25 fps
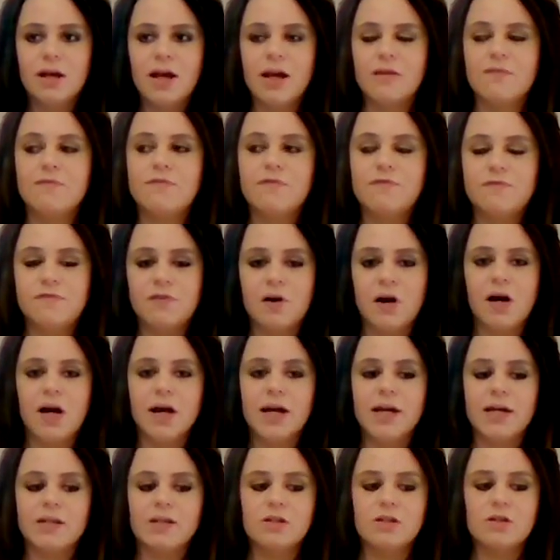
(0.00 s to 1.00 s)
and
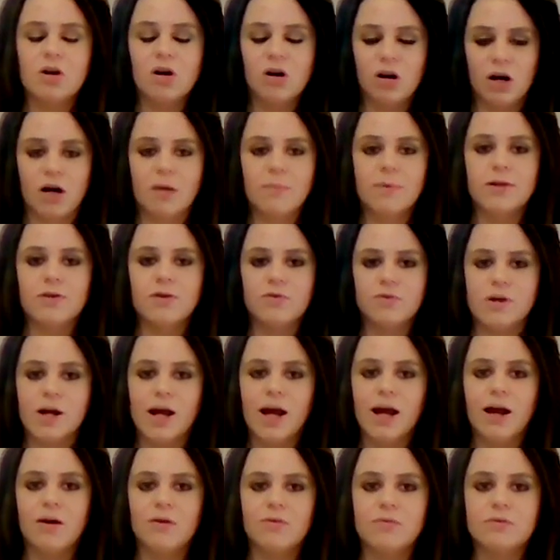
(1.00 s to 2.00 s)
find common
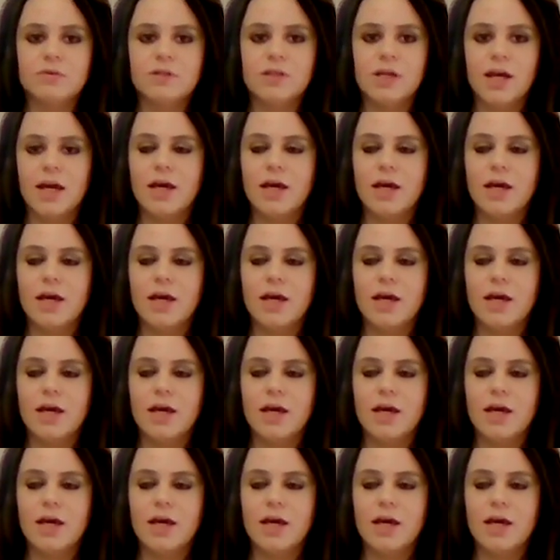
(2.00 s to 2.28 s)
ground